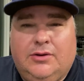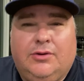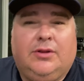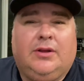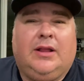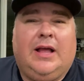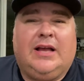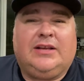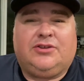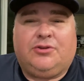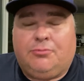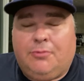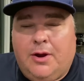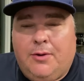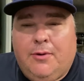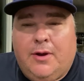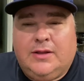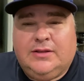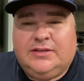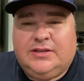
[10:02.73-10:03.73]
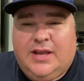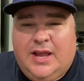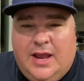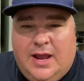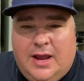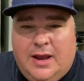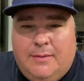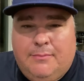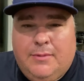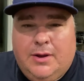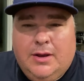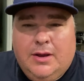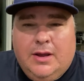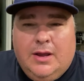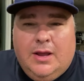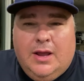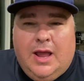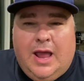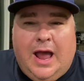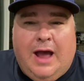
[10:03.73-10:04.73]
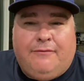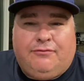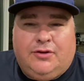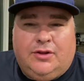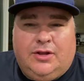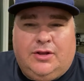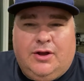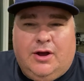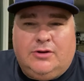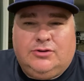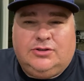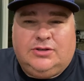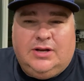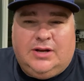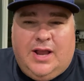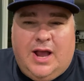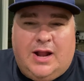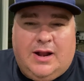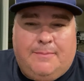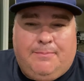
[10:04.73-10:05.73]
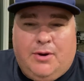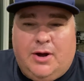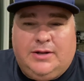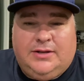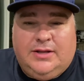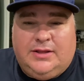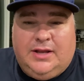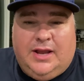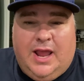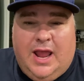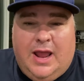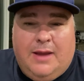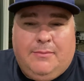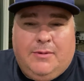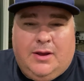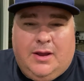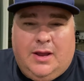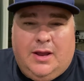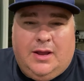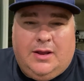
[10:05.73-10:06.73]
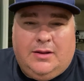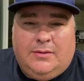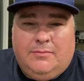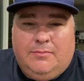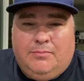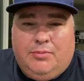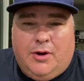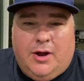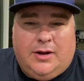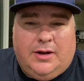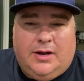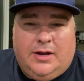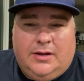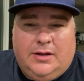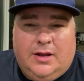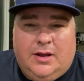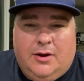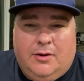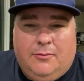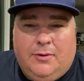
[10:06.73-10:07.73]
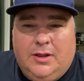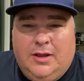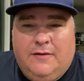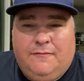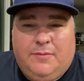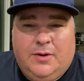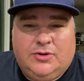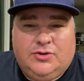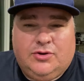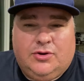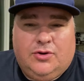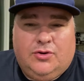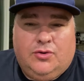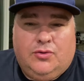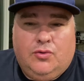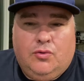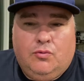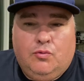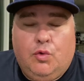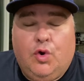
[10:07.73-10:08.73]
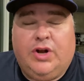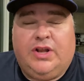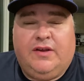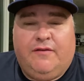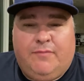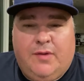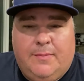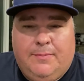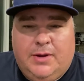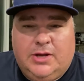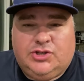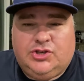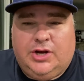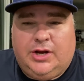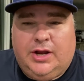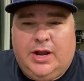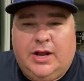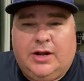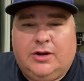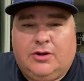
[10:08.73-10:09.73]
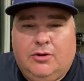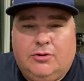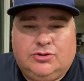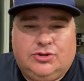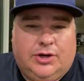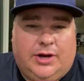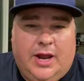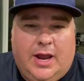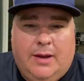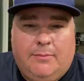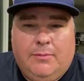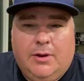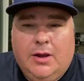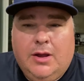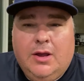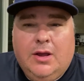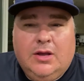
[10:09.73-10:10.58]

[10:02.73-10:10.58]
or the last three runs came after the Dodgers had kind of punted the game and brought in a relief pitcher who wouldn't have been pitching in a closer game.